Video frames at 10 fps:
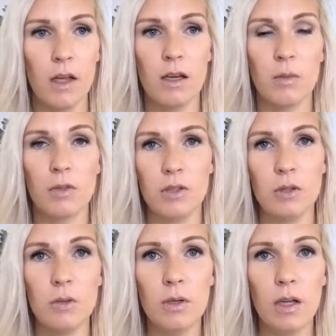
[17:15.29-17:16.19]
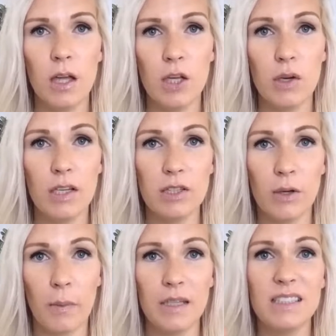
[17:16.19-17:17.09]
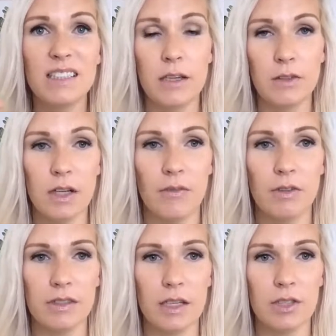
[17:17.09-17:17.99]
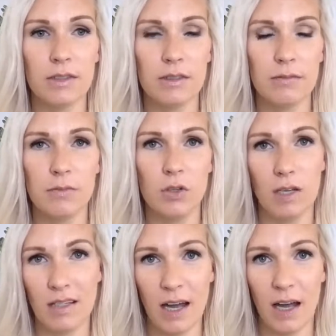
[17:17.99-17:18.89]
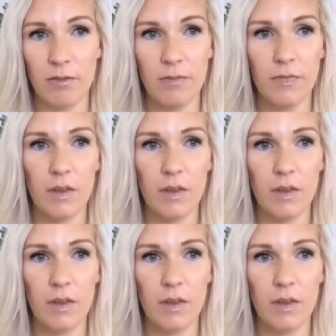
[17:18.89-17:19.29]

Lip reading: Number two, you need to know how many sales conversations you need to have.